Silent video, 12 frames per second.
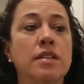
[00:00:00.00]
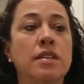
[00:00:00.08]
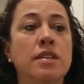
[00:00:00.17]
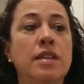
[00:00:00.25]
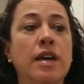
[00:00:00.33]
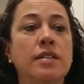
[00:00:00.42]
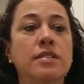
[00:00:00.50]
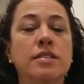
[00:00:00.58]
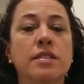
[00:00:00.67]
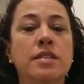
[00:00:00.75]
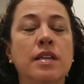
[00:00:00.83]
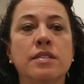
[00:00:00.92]
that's
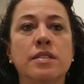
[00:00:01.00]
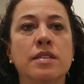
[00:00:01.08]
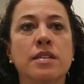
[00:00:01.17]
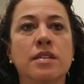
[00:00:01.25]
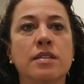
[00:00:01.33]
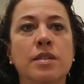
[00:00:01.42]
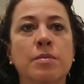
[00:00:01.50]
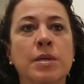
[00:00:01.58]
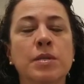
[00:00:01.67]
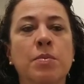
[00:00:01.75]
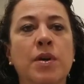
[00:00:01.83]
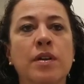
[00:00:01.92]
the
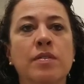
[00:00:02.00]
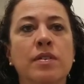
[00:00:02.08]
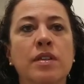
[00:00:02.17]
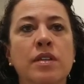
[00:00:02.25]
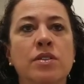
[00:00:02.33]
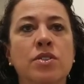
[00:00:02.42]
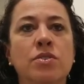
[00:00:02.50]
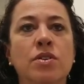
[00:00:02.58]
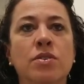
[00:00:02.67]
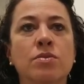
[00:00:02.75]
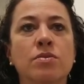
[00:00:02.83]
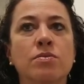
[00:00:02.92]
best part of it, because you
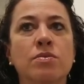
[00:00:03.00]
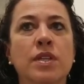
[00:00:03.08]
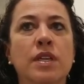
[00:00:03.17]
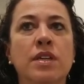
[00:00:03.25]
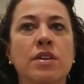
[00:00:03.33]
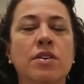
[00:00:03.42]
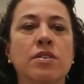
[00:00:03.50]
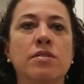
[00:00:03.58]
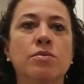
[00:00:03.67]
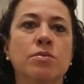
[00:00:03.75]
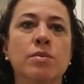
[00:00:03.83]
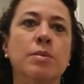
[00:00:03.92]
don't feel like you're
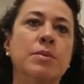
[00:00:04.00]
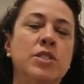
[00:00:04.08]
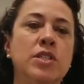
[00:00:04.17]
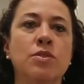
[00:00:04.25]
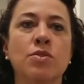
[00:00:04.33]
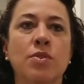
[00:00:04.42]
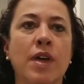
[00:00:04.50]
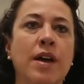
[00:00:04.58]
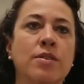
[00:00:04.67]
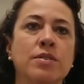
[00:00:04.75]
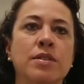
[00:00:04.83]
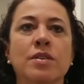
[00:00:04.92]
rummaging through the
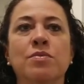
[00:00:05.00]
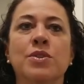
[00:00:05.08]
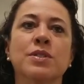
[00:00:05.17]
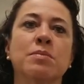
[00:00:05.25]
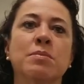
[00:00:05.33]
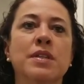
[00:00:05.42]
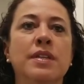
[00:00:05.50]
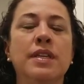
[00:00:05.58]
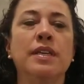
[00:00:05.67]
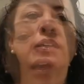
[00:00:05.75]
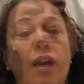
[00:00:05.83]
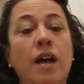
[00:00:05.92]
house looking for something to
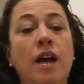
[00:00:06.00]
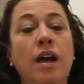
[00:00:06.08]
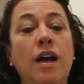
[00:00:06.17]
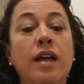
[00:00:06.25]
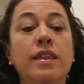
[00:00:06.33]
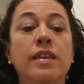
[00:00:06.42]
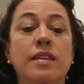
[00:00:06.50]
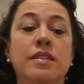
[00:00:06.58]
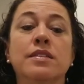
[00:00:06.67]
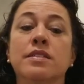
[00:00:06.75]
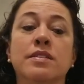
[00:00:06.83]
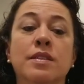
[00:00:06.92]
eat. I think
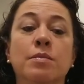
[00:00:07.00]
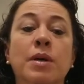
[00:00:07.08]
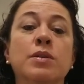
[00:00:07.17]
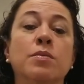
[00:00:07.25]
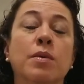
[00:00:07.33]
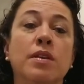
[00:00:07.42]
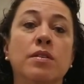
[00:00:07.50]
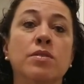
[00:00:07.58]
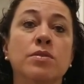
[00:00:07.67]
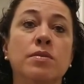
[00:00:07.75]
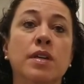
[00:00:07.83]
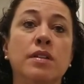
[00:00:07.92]
this is the best way to lose
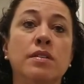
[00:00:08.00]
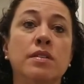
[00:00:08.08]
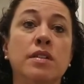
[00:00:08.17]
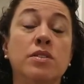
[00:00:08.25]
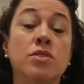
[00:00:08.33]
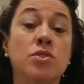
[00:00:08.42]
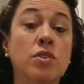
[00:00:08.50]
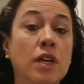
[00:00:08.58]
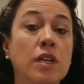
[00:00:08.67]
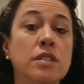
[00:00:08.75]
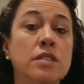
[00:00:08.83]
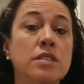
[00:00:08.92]
weight. It's
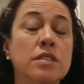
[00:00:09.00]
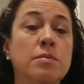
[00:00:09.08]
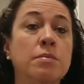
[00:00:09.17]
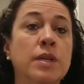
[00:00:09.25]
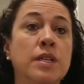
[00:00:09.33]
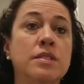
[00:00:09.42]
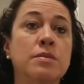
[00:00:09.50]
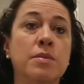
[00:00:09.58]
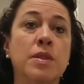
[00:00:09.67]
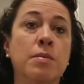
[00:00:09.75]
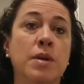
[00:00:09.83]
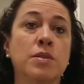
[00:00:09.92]
strict, but it's
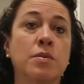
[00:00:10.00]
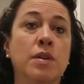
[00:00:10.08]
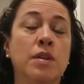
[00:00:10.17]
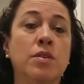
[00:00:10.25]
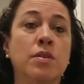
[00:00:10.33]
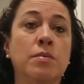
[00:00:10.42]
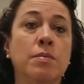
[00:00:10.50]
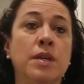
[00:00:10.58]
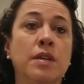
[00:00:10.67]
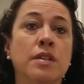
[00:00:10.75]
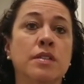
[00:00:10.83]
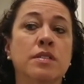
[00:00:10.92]
the best way to do it,
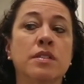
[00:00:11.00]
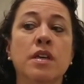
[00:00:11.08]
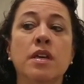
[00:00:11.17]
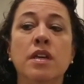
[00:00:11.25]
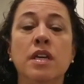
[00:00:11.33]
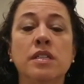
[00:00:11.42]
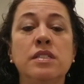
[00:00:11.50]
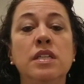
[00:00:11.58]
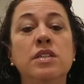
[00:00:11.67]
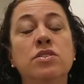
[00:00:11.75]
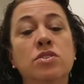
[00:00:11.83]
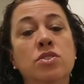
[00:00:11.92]
because it
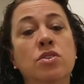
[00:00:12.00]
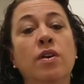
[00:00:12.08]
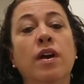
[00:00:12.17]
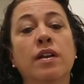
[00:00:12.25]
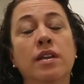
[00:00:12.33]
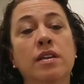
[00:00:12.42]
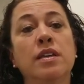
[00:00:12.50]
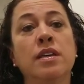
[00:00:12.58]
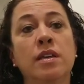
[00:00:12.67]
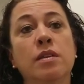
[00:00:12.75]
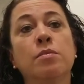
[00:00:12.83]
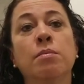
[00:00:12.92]
teaches you how to
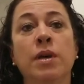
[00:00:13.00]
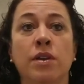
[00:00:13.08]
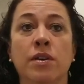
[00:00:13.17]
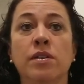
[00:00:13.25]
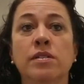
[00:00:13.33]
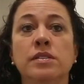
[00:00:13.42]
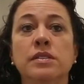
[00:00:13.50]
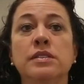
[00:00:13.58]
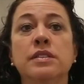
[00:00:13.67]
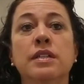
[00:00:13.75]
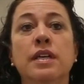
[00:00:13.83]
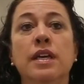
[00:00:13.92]
eat better.
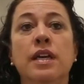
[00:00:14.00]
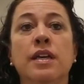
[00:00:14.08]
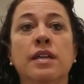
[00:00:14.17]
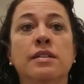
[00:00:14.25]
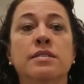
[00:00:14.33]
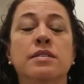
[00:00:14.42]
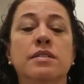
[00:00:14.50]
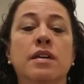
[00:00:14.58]
And